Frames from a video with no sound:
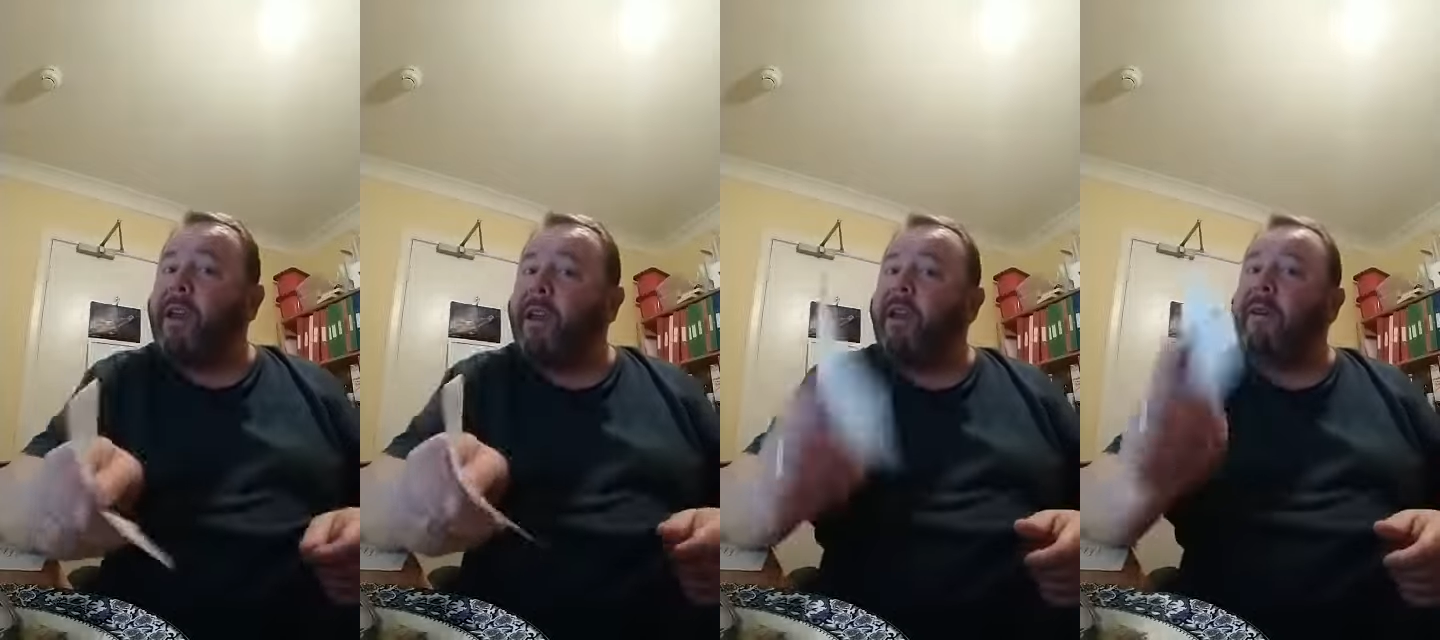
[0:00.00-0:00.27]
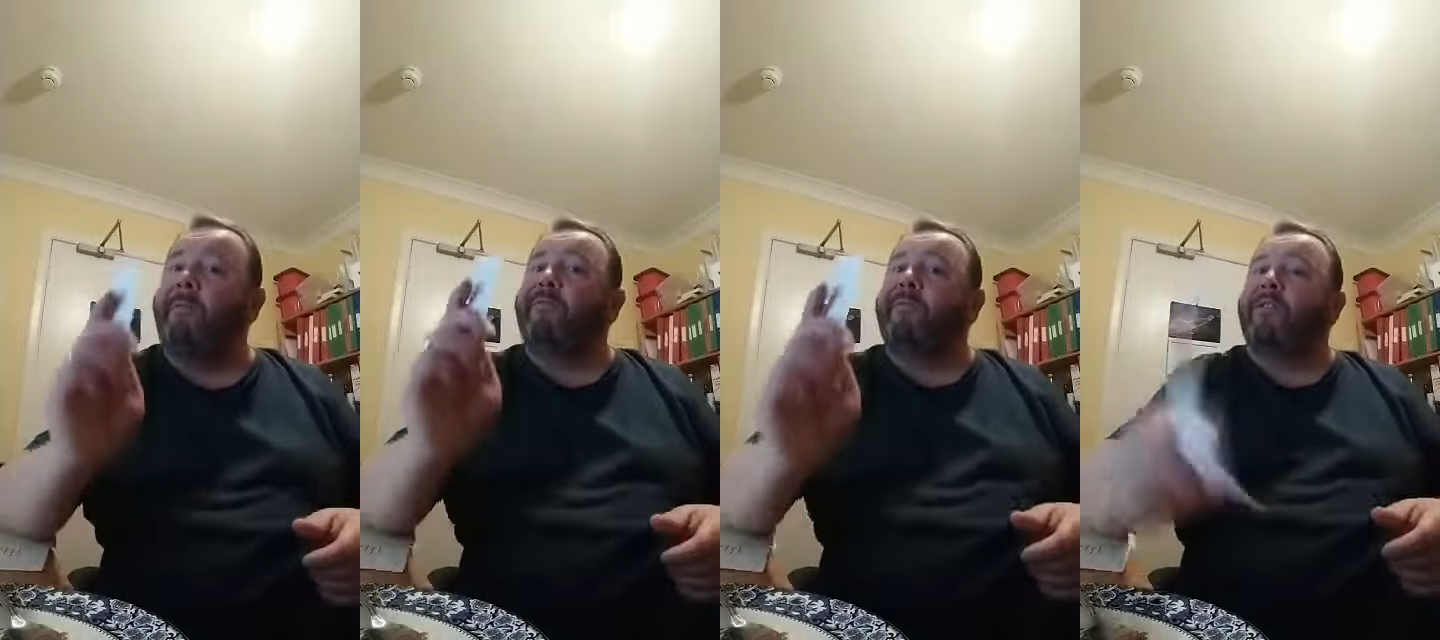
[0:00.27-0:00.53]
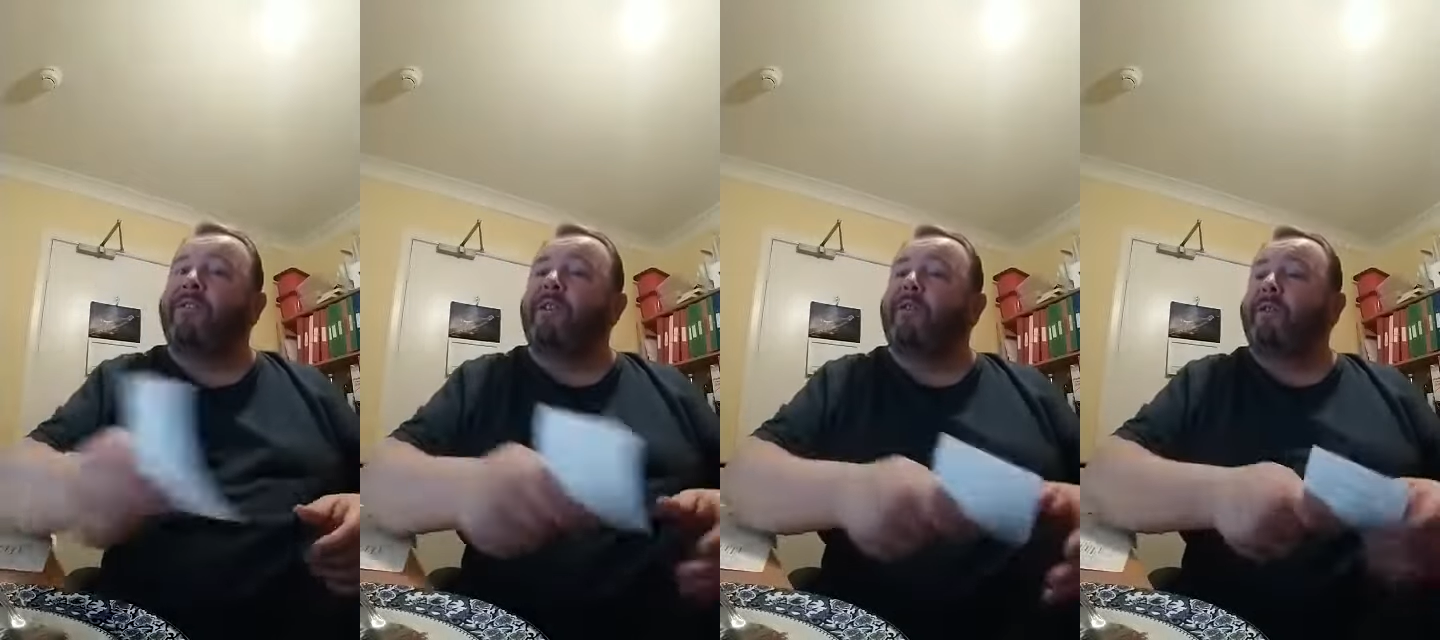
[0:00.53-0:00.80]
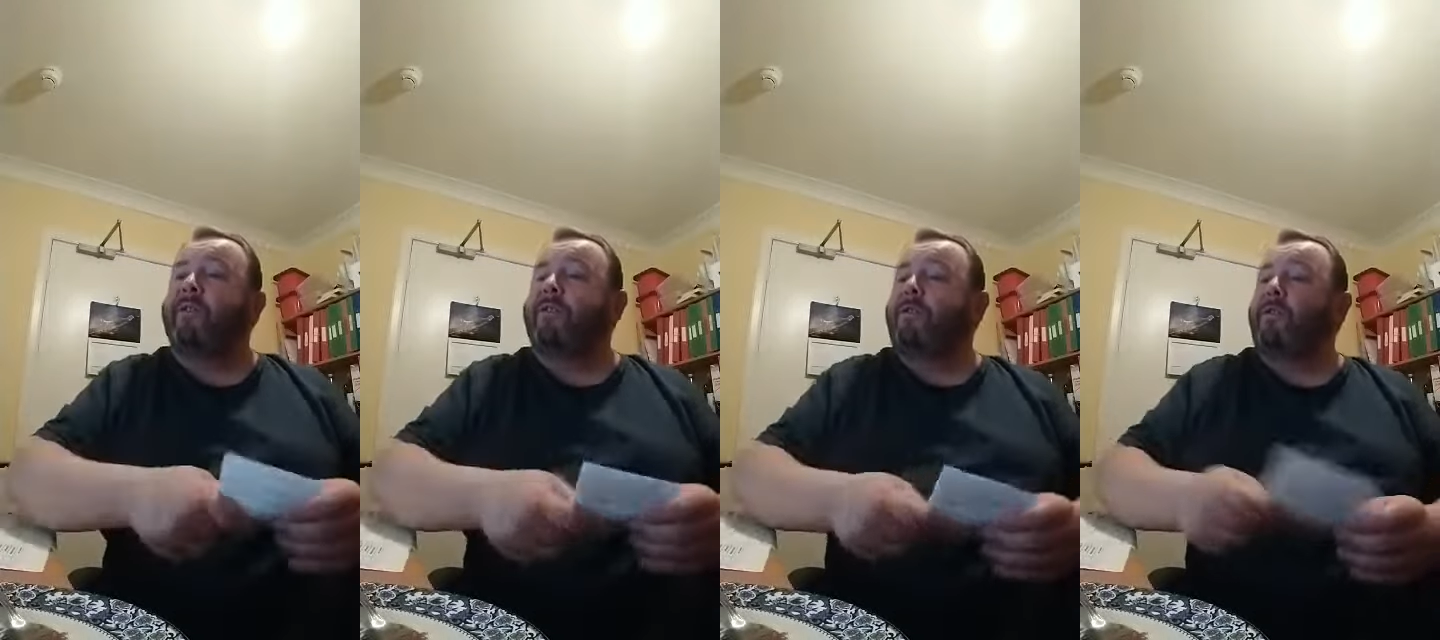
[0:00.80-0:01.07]
here
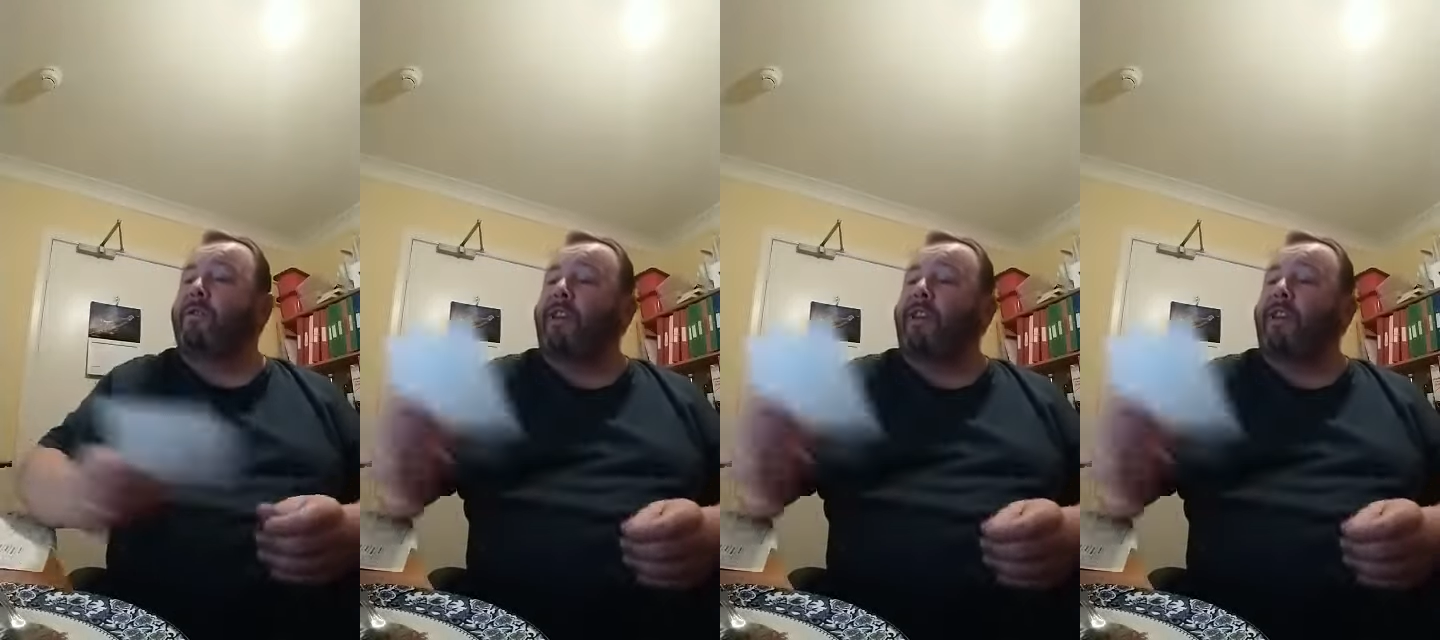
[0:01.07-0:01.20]
sooner than you